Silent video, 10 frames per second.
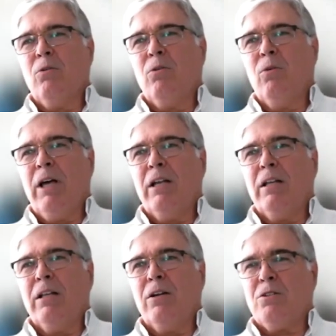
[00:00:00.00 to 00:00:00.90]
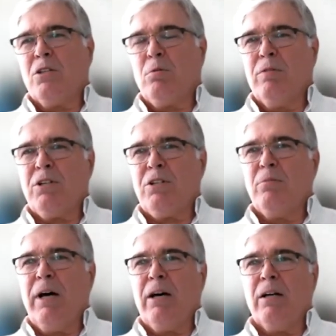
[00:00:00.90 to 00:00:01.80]
when there's this provision
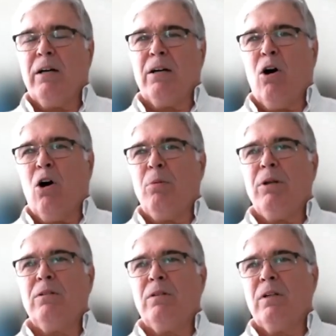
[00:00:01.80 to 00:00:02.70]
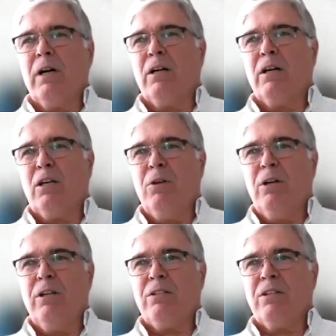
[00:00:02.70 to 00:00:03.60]
about carbon
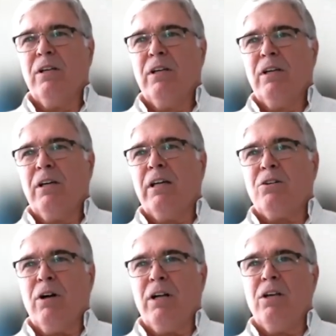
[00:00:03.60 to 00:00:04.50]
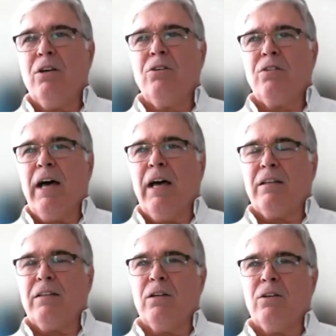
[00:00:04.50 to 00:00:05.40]
communities and trying to use
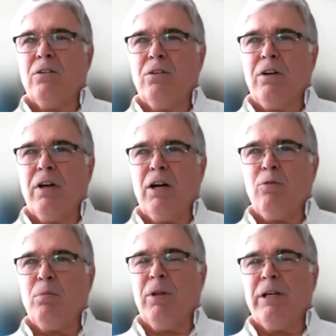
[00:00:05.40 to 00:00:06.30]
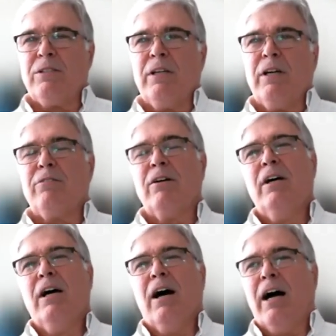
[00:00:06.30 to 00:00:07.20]
that to kind of replace stuff.
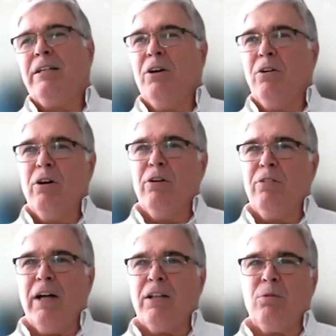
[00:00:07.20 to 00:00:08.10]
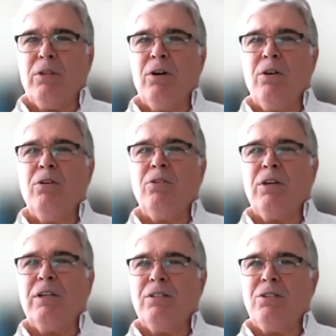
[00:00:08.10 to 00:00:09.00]
I don't know if that's what they're
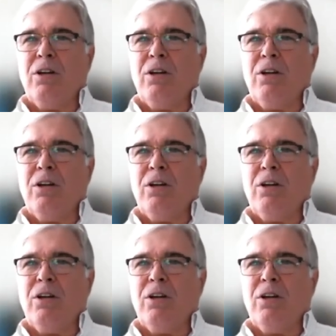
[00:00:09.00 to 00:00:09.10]
using to